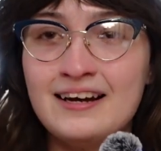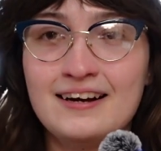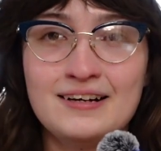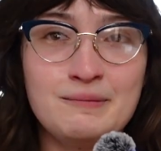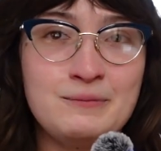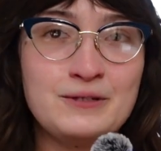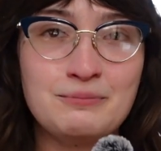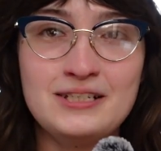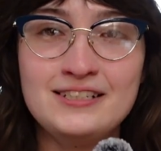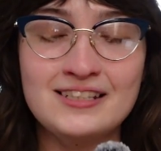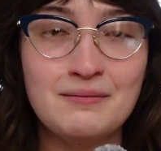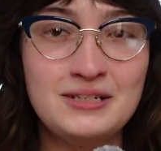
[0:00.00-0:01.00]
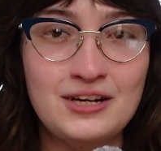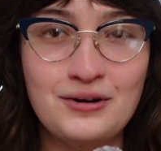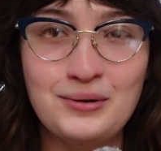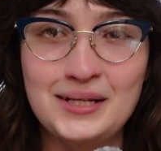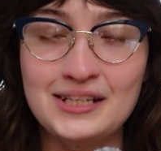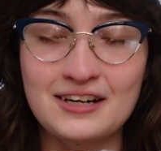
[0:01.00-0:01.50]
Um, so please let me
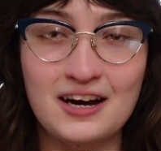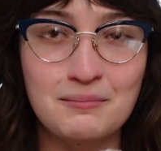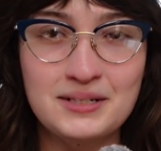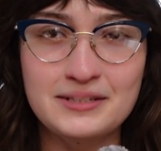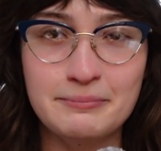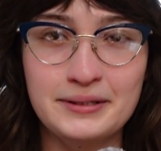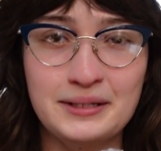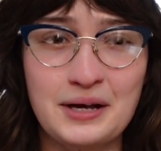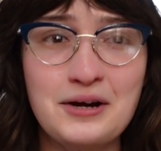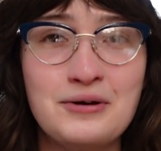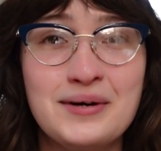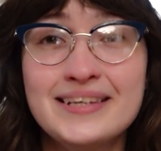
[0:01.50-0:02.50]
know in the comments below.